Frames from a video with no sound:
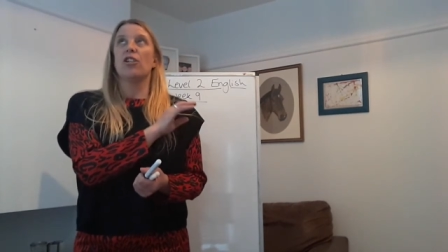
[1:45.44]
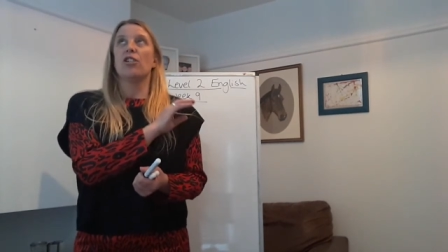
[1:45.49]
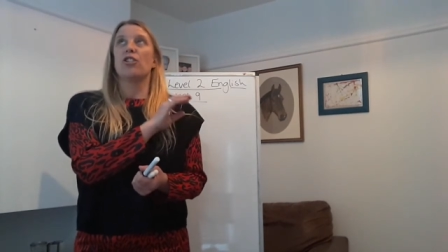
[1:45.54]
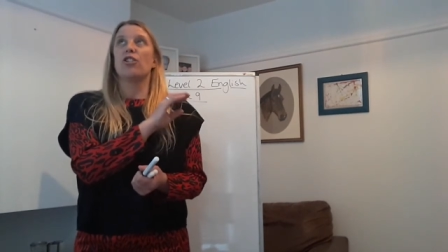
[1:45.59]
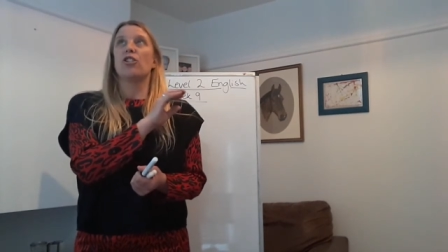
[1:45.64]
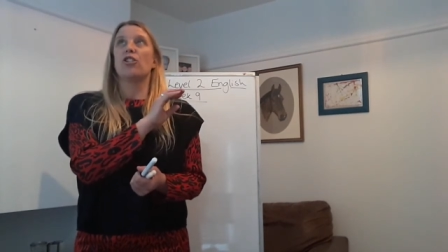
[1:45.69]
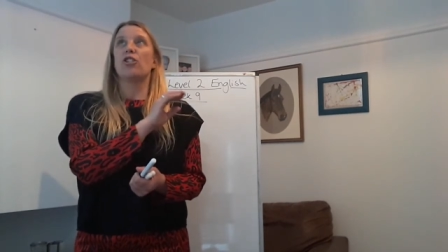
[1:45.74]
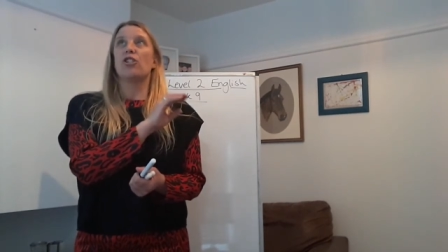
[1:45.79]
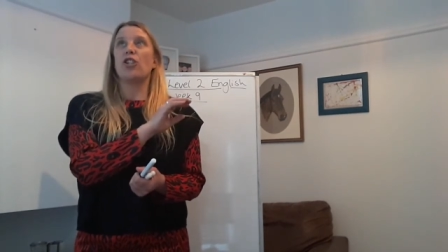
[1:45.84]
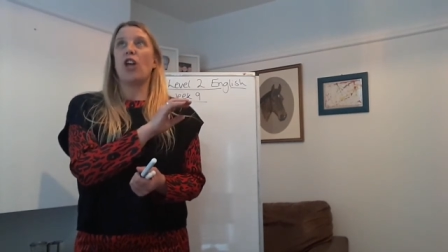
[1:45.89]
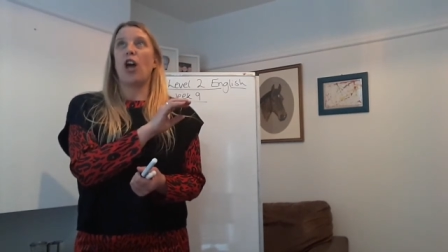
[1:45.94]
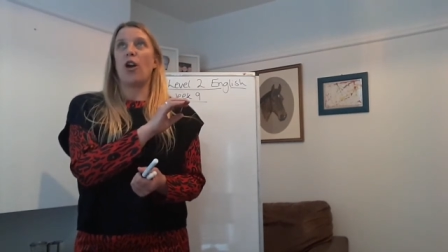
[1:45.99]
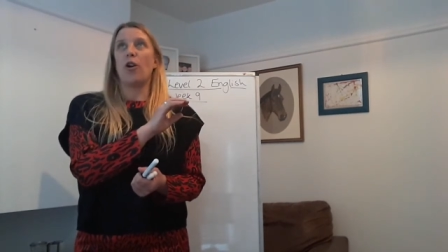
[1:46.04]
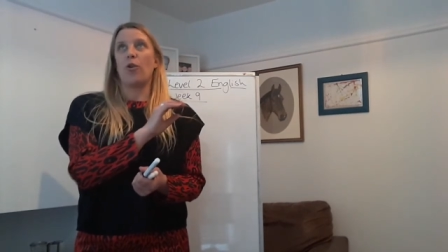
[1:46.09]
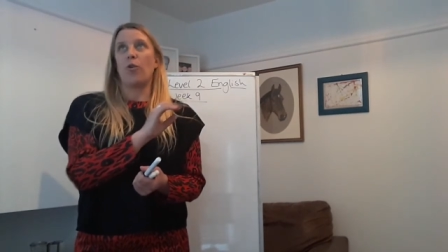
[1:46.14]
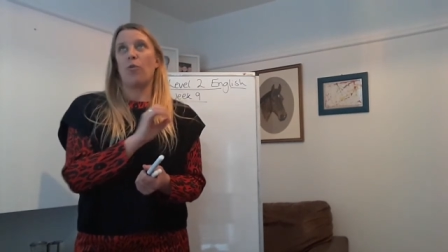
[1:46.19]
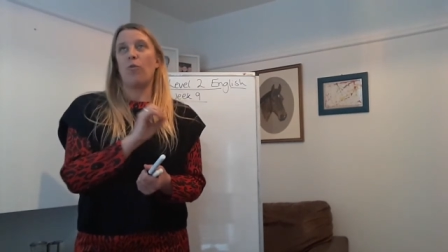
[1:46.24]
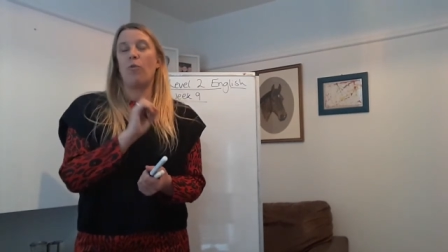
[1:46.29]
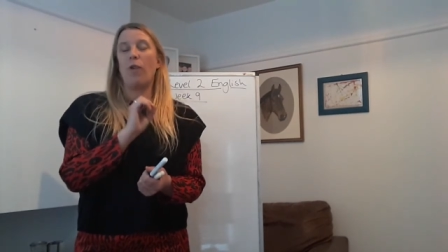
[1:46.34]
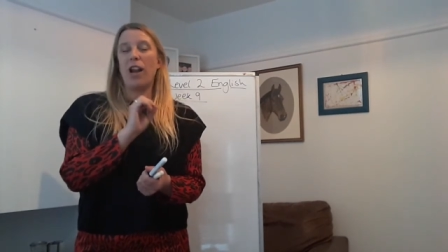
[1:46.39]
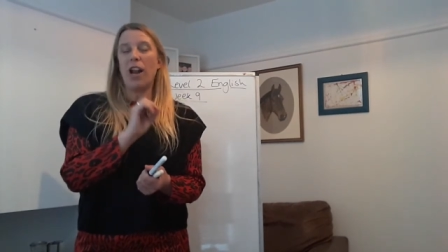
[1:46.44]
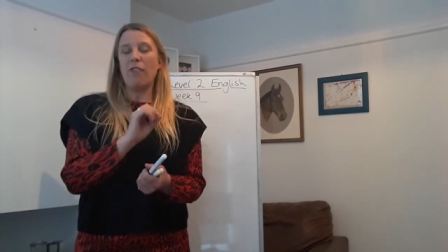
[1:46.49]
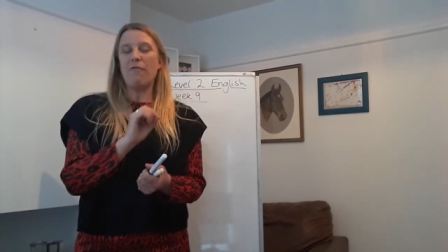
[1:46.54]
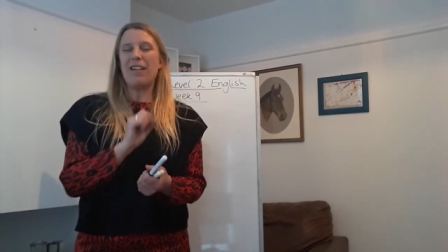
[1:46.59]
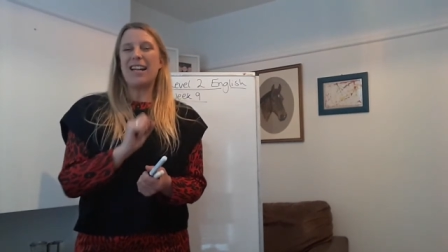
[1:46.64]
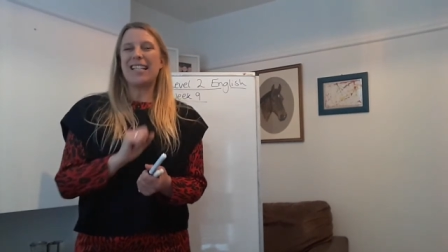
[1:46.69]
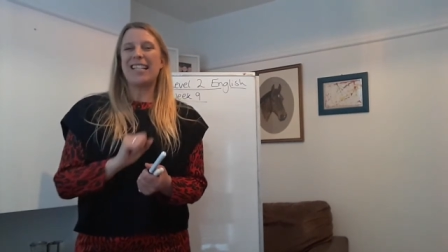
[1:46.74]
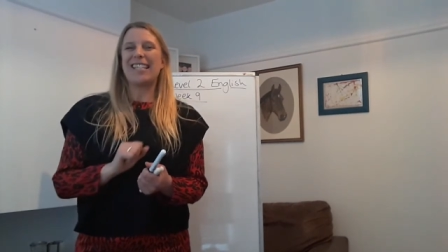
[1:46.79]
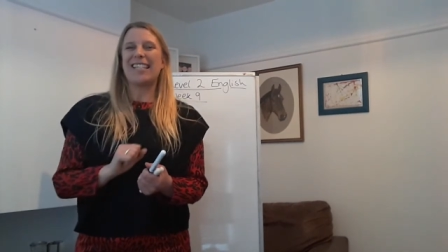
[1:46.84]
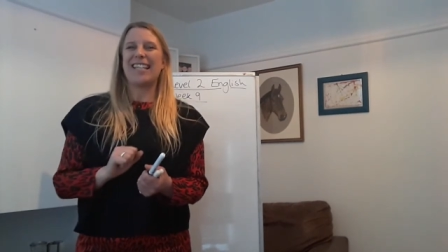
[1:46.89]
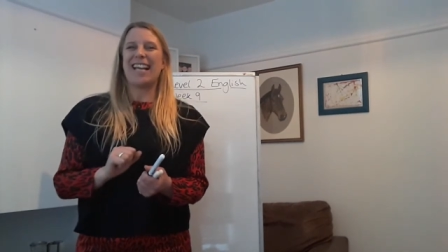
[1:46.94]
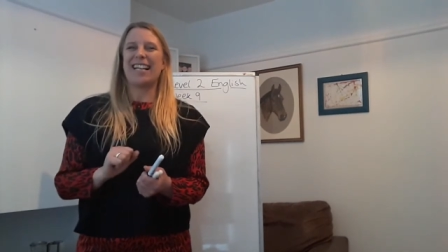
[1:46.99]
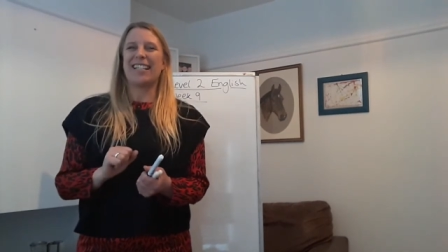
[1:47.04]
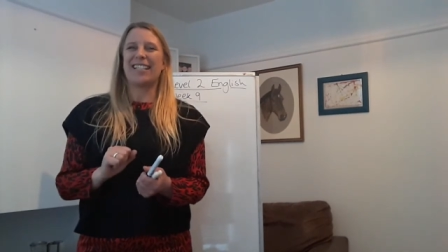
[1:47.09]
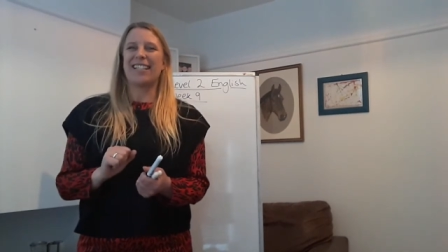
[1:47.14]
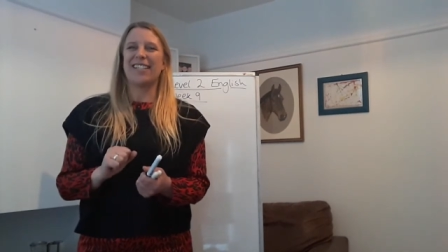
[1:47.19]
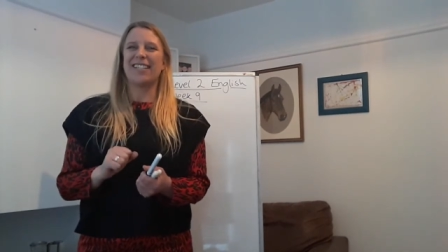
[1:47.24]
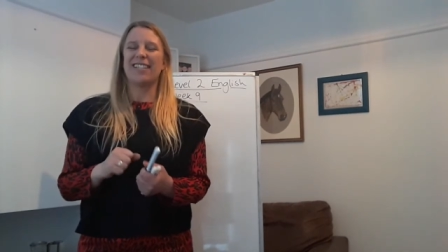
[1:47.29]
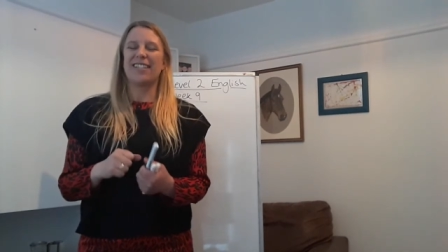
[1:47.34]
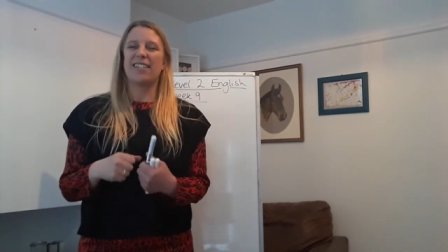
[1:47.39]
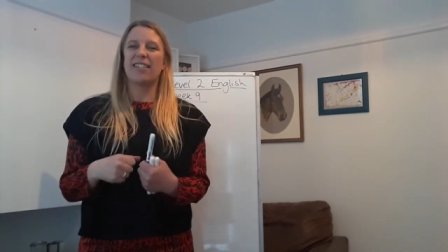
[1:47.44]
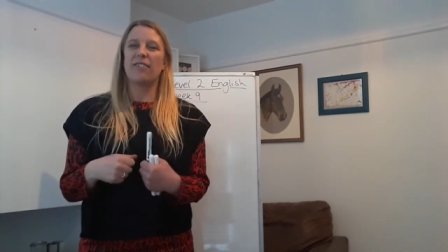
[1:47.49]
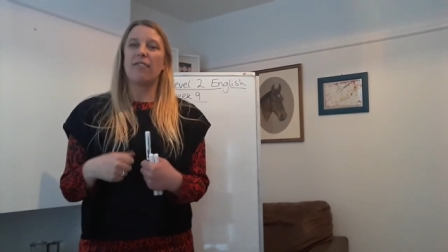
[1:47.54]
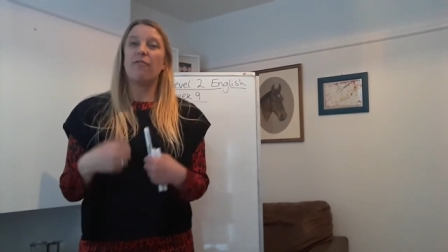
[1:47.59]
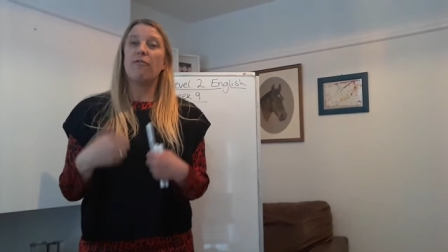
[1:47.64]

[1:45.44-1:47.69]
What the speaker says: So, when I read the sentence,